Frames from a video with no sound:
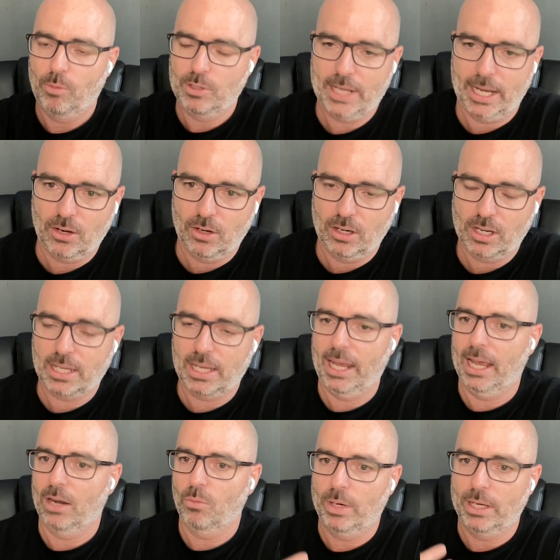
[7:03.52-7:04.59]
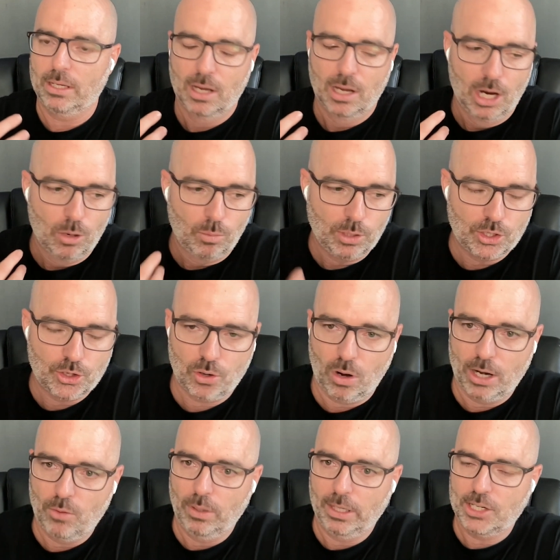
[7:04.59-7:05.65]
we take on an account, we try
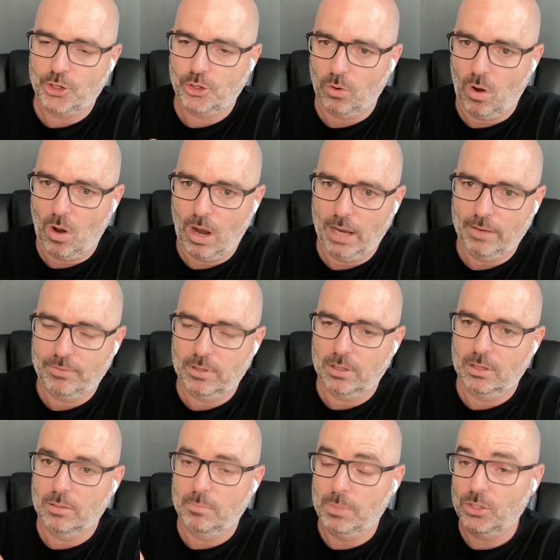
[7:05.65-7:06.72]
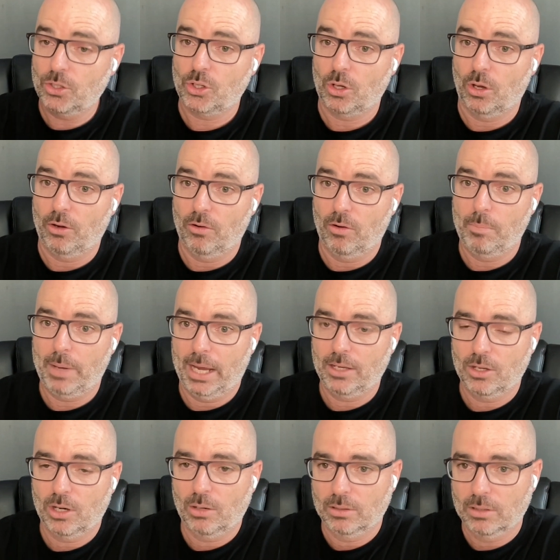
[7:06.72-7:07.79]
to really drive the business owner about,
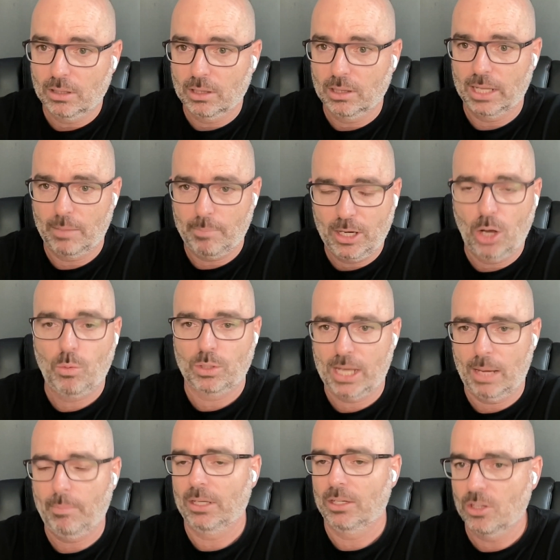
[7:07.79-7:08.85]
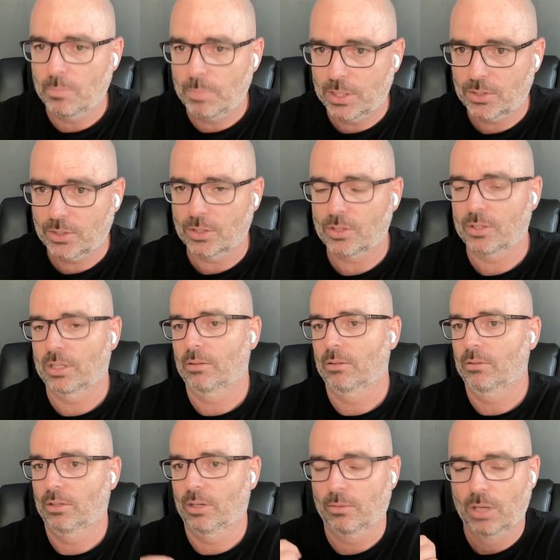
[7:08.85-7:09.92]
let me know what's happening in your business. And,
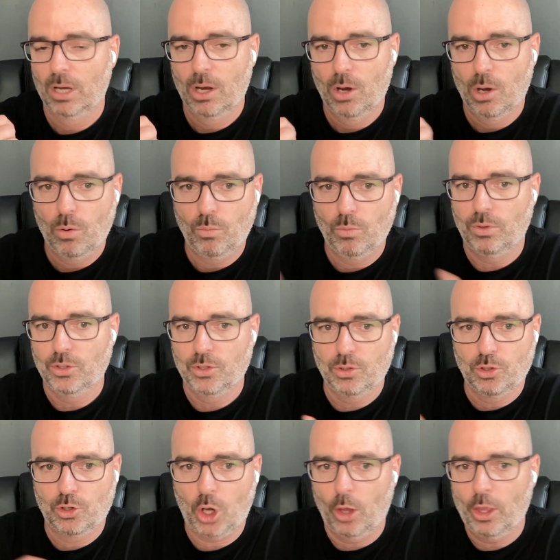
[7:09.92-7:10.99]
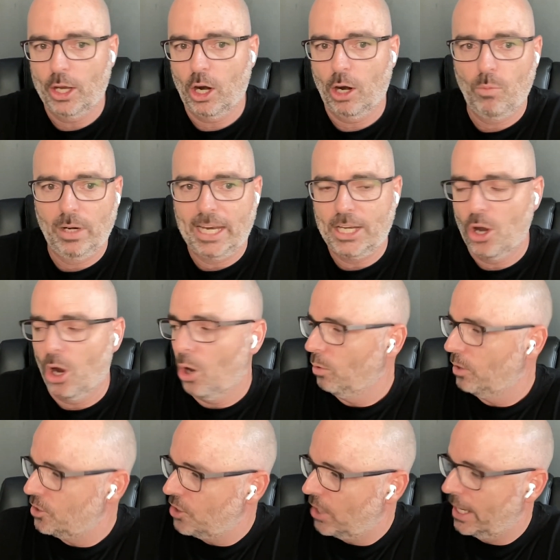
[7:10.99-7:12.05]
so that I really know
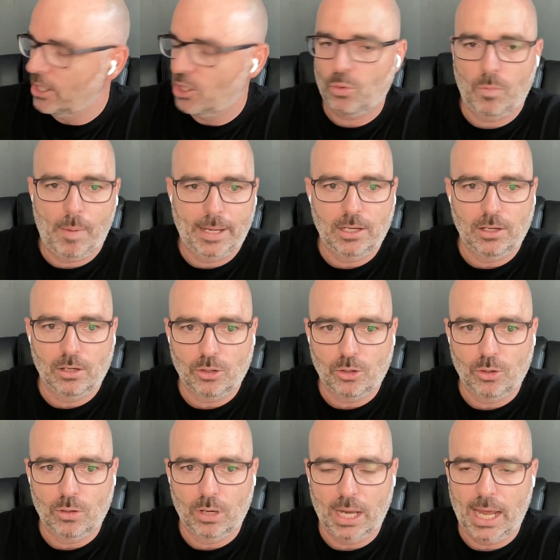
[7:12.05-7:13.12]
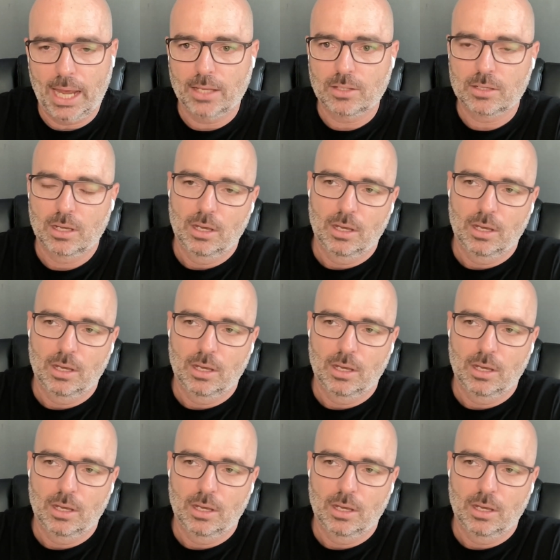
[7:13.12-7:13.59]
the changes we're making in Google Ads.